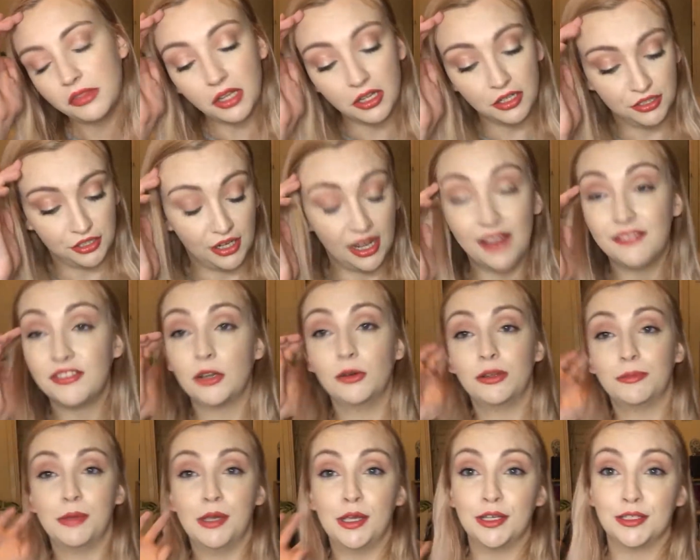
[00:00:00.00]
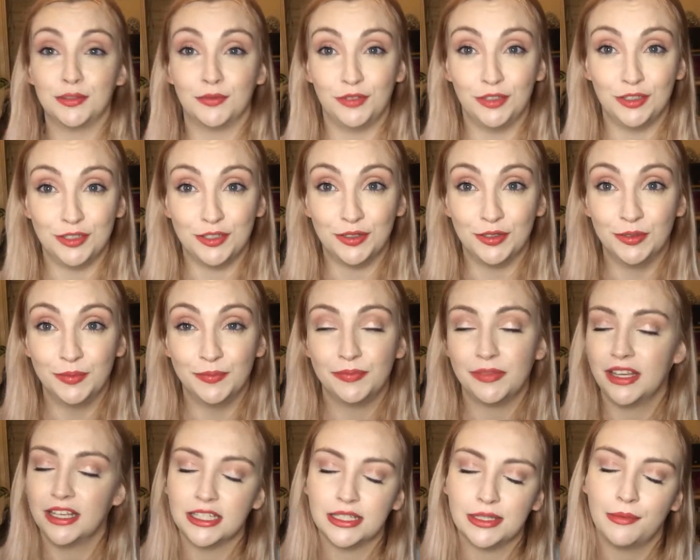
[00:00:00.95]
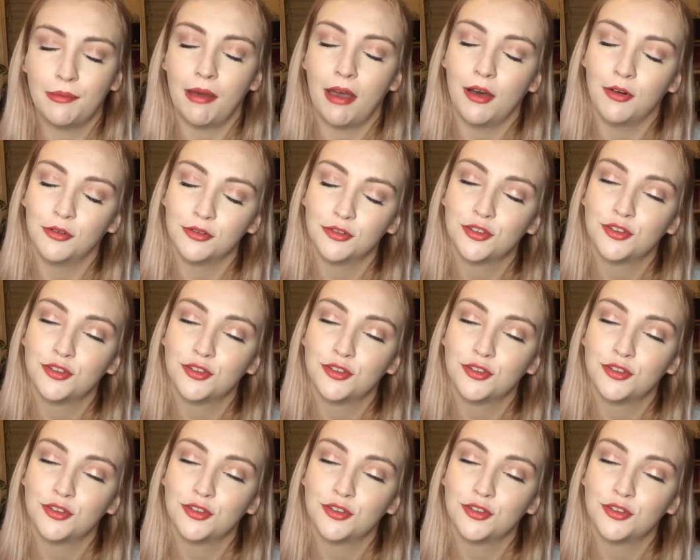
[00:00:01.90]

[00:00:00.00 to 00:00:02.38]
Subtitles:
I don't have that with me because I've used it all. It smelled